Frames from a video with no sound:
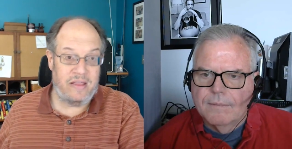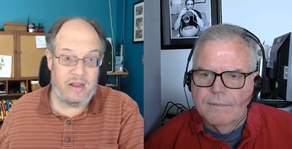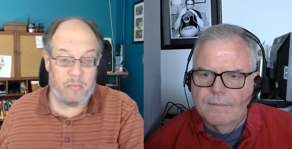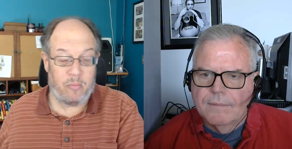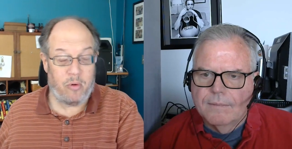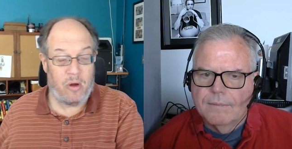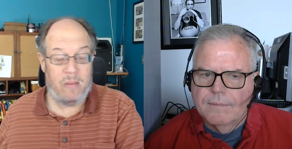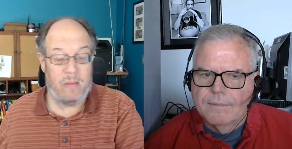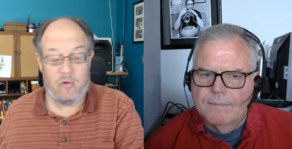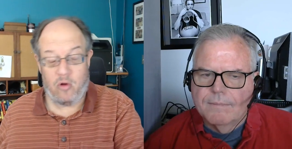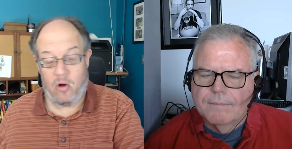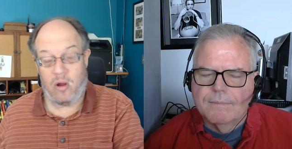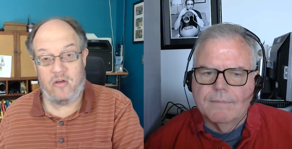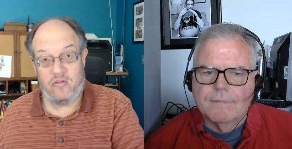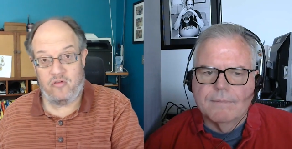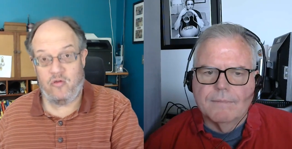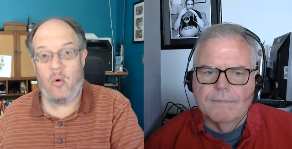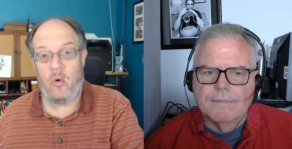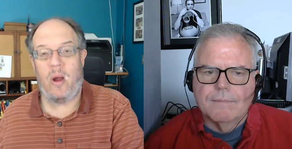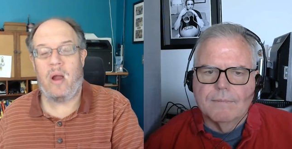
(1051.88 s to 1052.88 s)
Speaker 1: in a
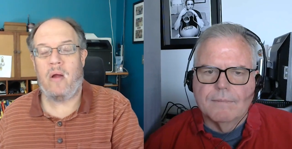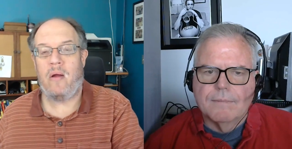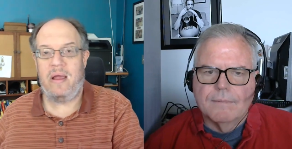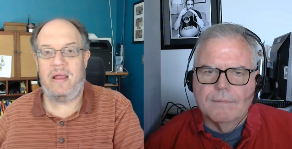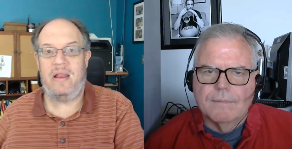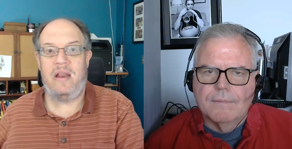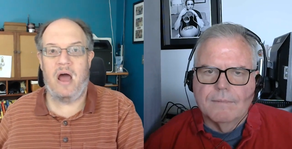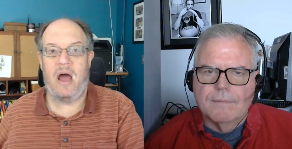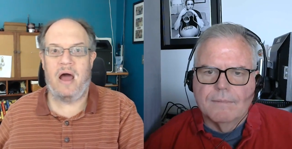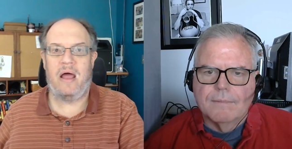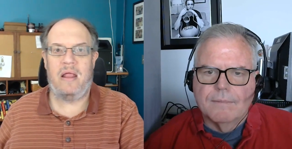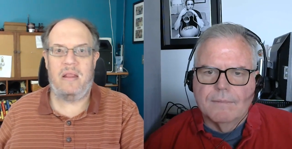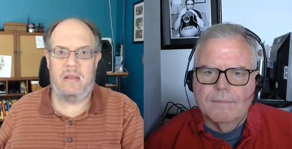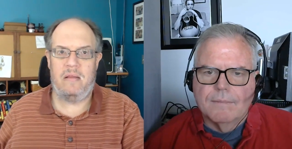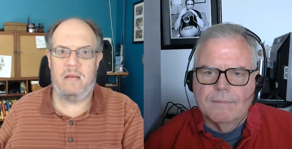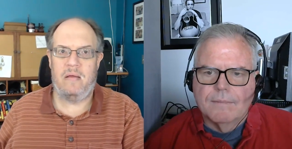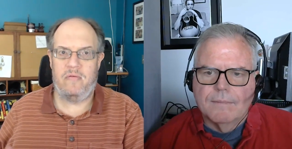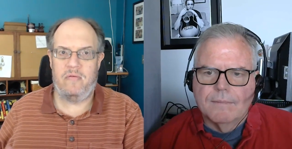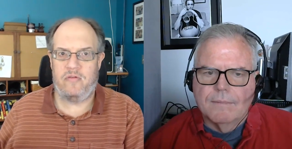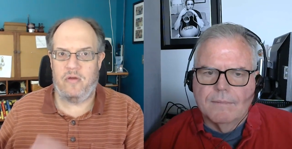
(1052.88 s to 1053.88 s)
parameterized query, not
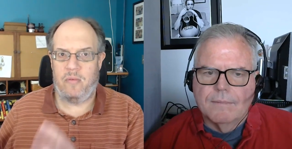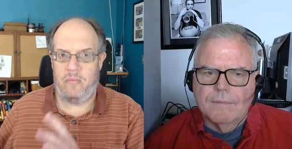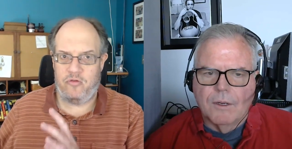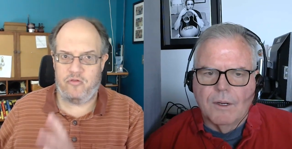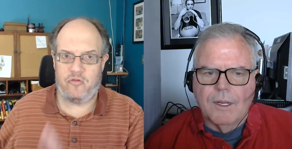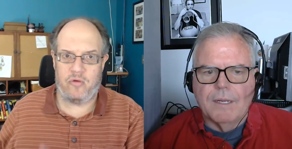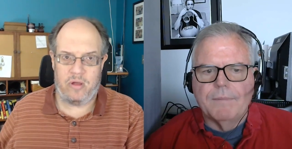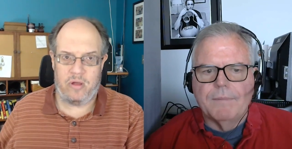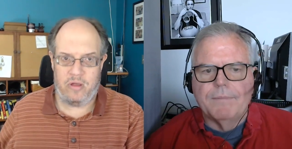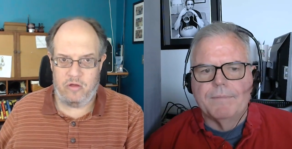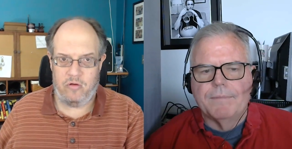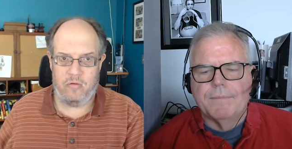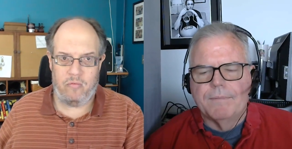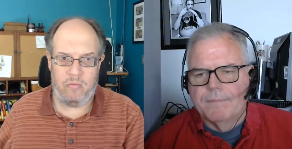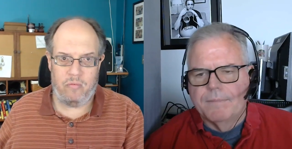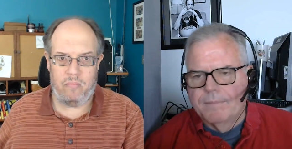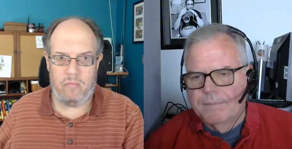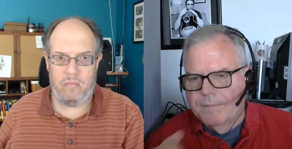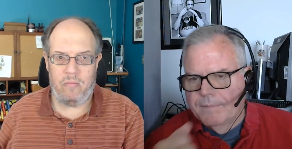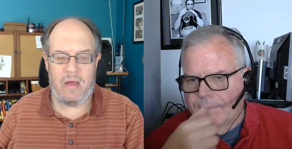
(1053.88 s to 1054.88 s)
some string right. you
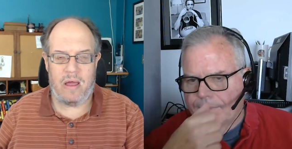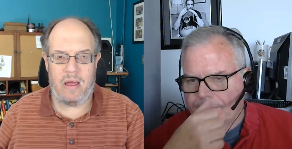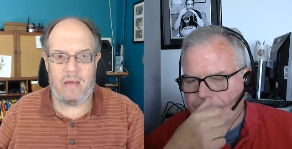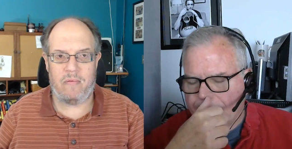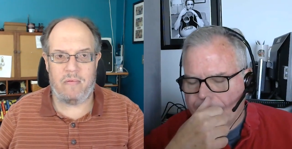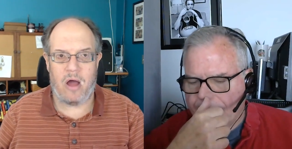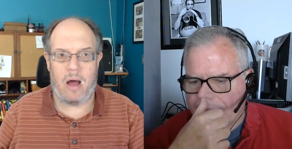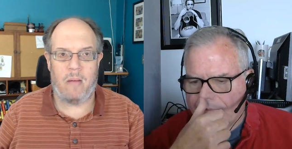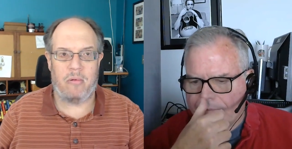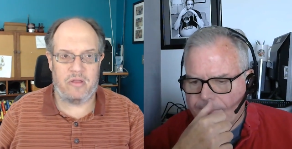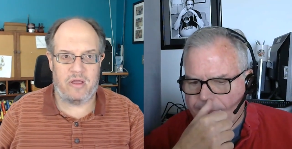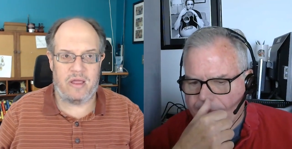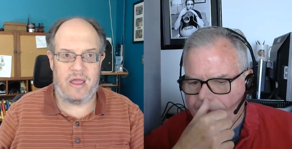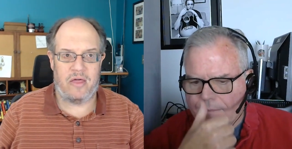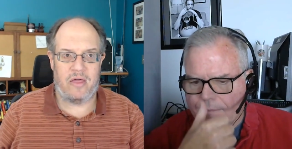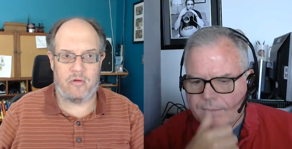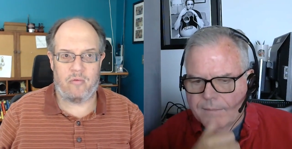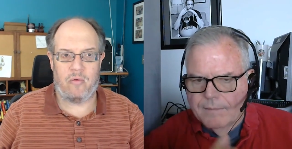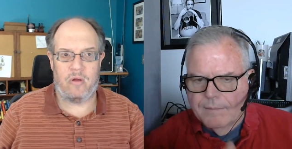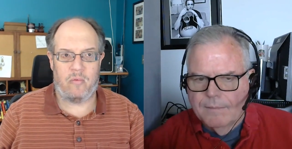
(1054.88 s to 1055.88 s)
cobbled
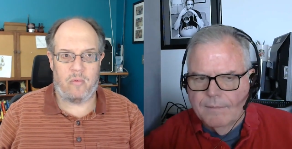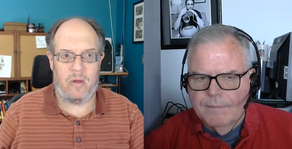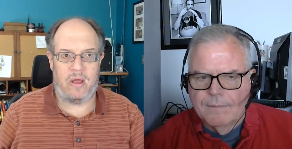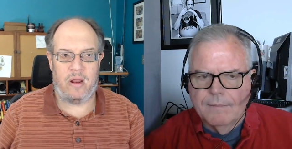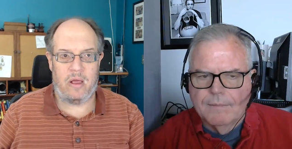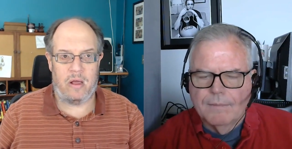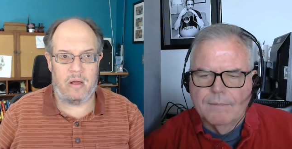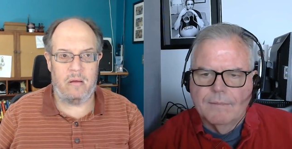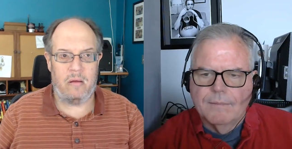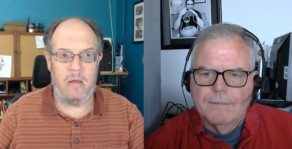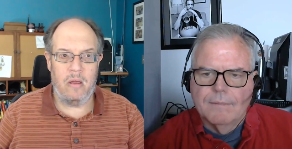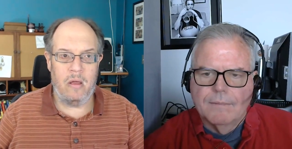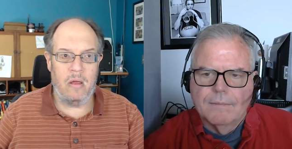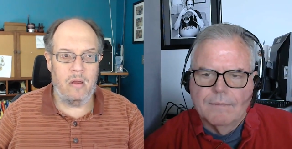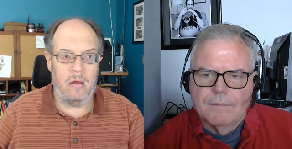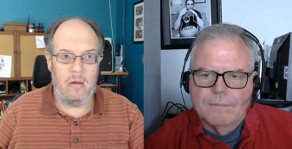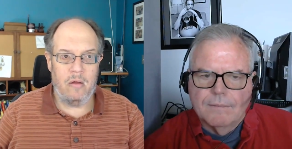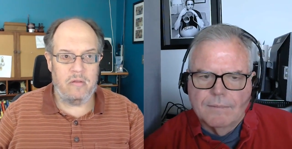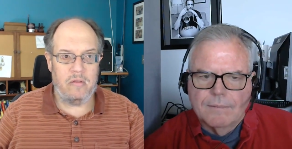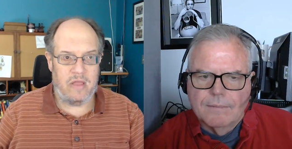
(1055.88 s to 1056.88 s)
together and ran a
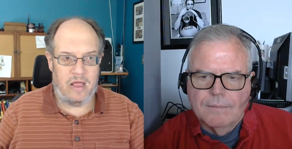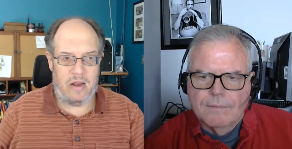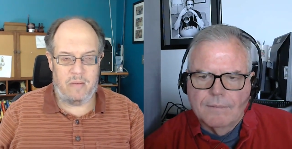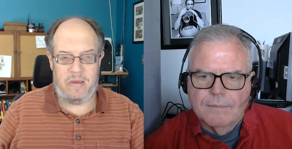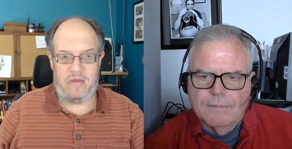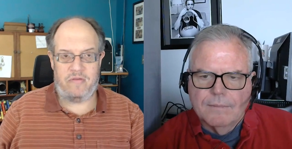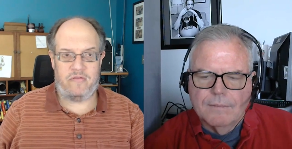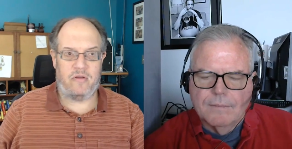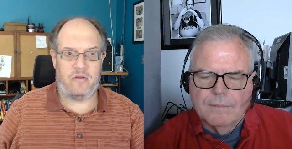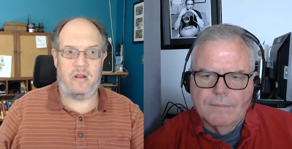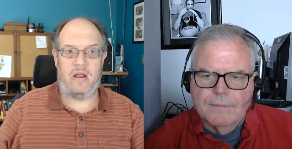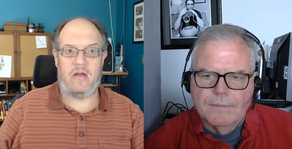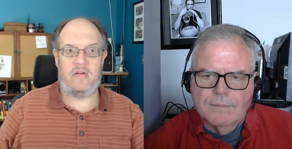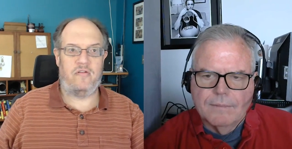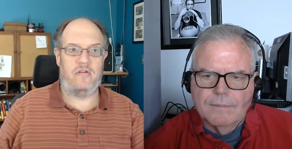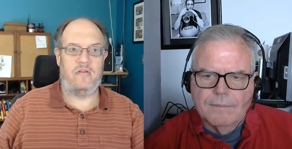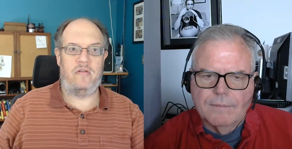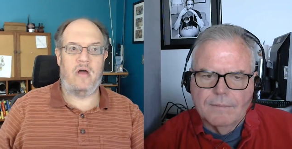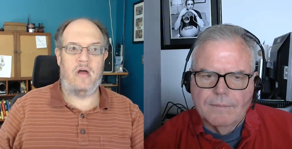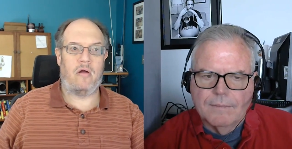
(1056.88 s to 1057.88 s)
database
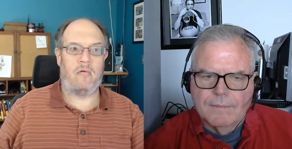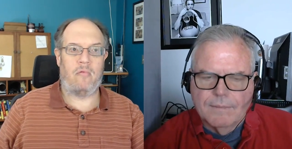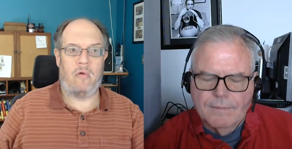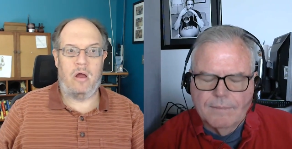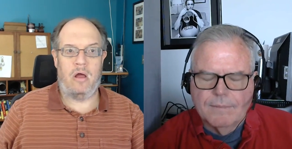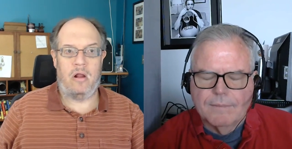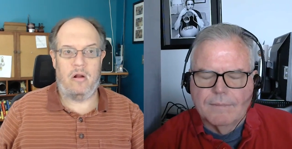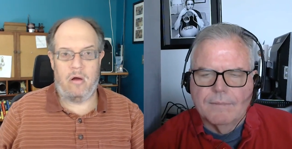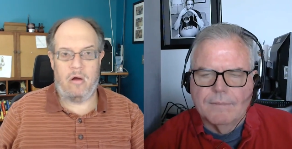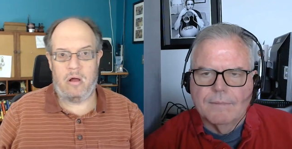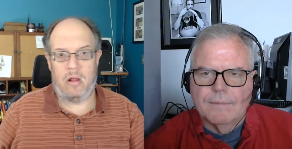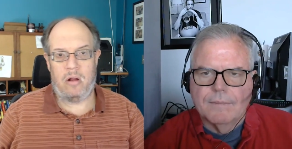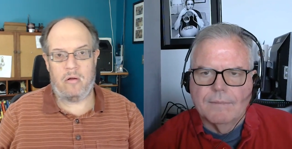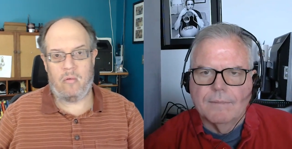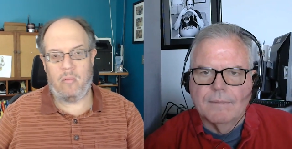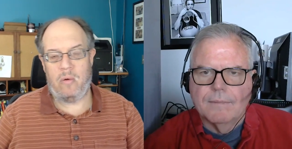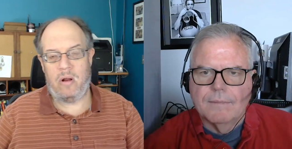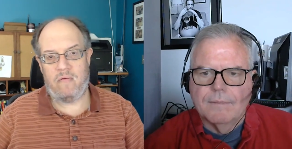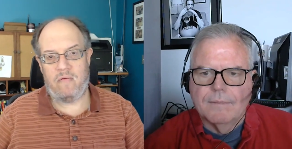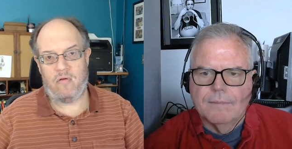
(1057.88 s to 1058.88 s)
connection dot run on
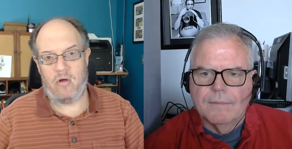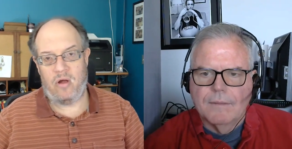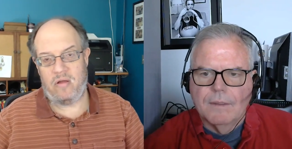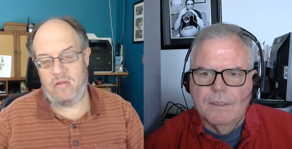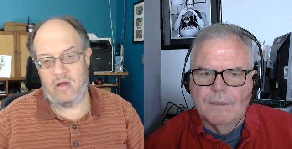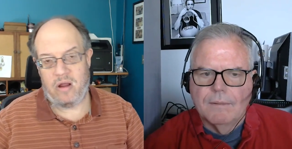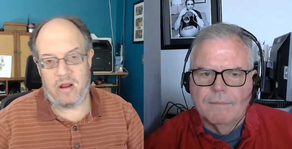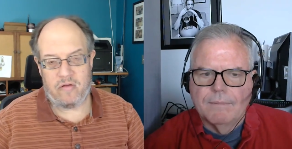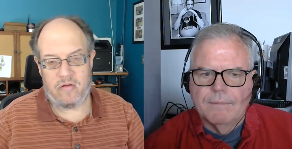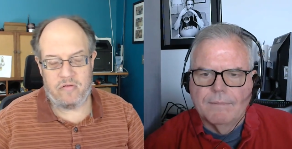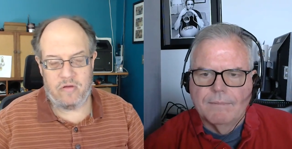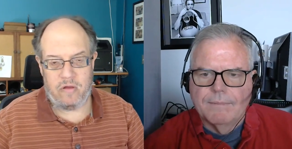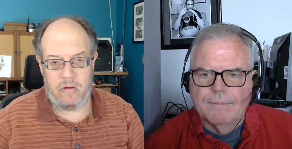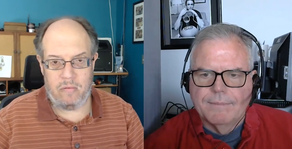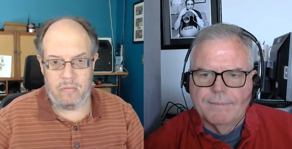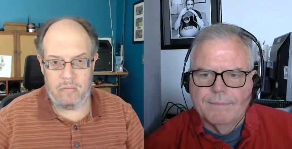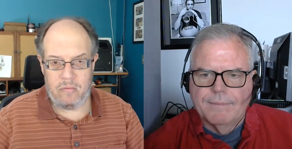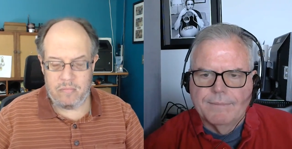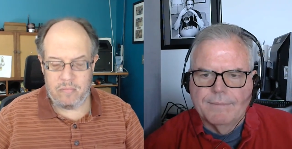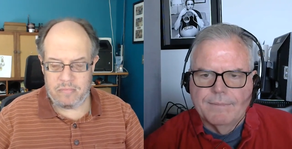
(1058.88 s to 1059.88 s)
or whatever dot
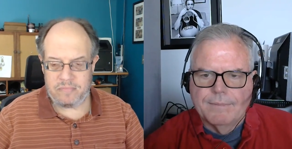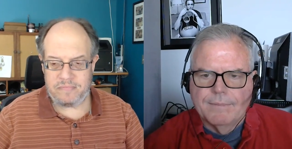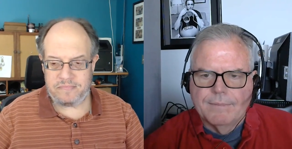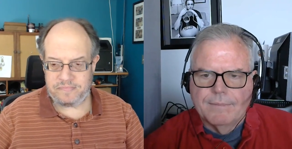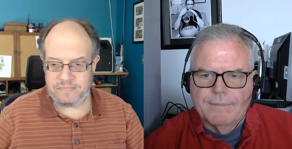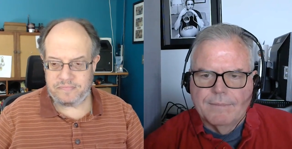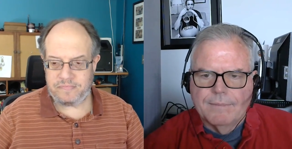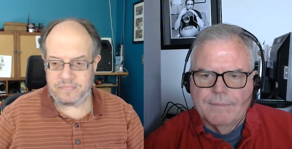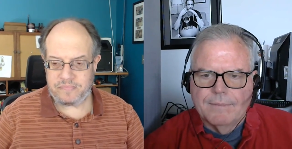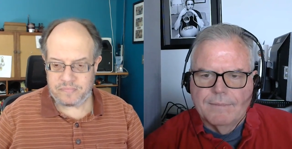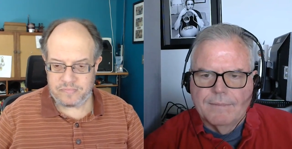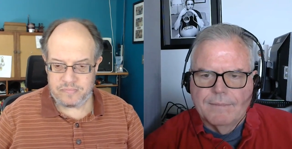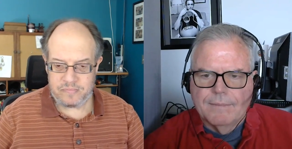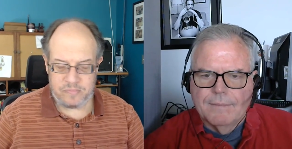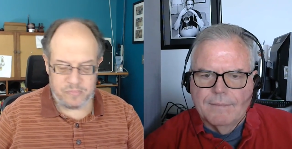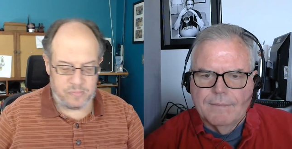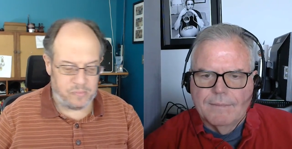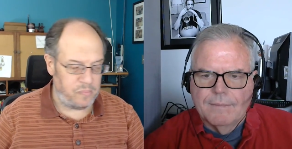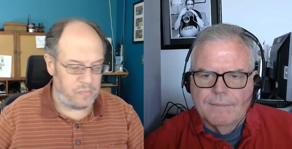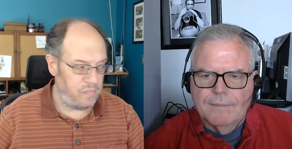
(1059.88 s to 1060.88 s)
execute.
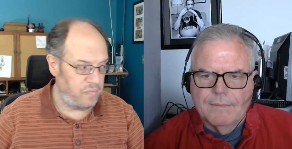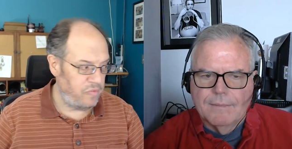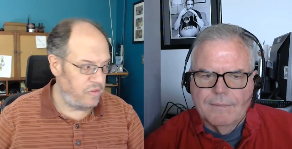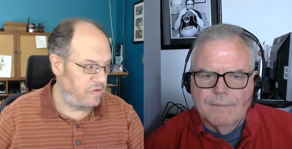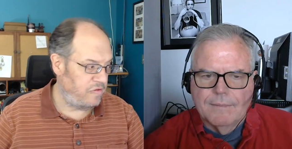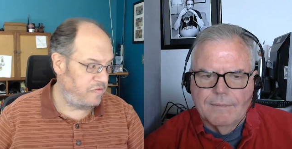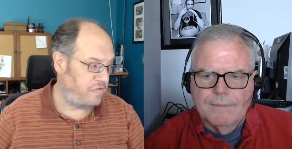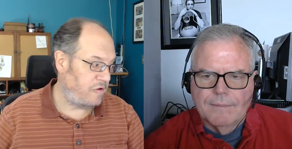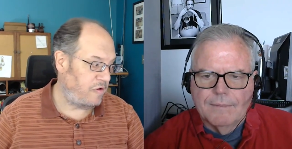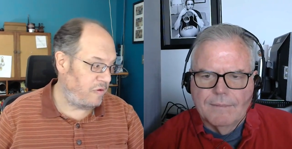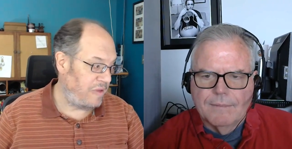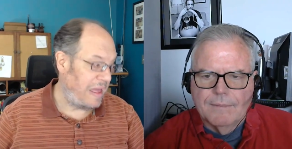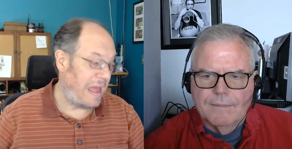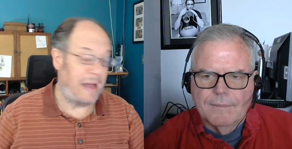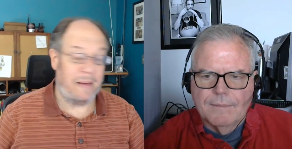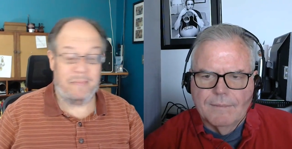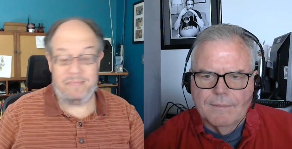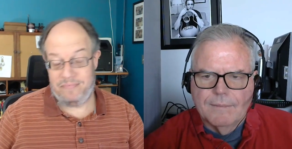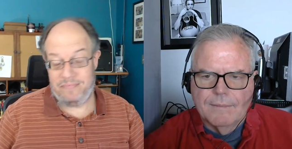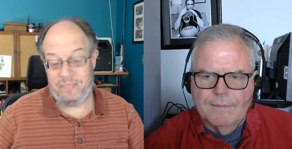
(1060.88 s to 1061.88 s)
So yeah,